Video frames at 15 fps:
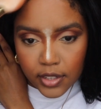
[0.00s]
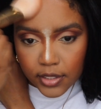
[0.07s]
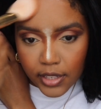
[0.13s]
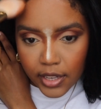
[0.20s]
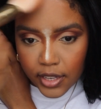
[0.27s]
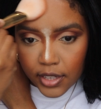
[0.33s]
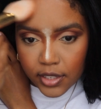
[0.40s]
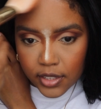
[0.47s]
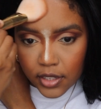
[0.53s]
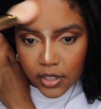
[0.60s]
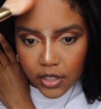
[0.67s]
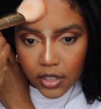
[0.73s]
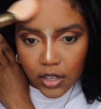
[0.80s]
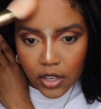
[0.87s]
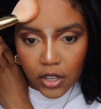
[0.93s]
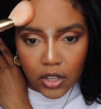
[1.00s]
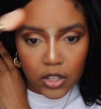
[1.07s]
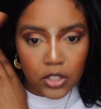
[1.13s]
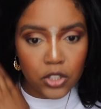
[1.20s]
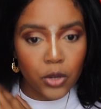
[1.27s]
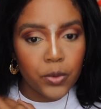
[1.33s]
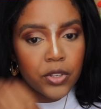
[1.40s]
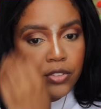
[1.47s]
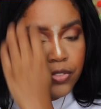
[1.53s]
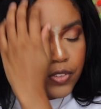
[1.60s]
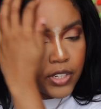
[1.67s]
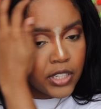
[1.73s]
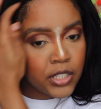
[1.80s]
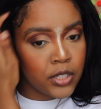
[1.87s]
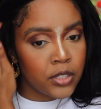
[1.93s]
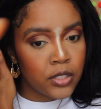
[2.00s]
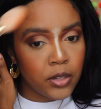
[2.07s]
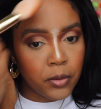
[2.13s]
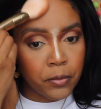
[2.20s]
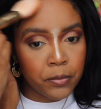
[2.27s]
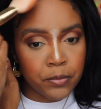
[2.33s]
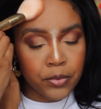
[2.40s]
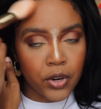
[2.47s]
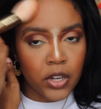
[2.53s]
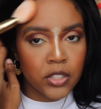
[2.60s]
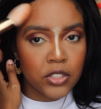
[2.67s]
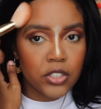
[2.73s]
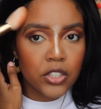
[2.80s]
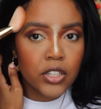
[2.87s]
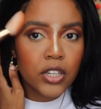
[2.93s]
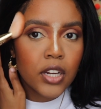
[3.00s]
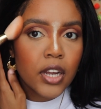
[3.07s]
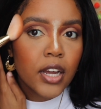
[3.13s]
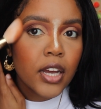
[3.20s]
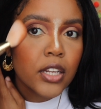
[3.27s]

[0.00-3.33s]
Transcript: like a glowy finish bronzer,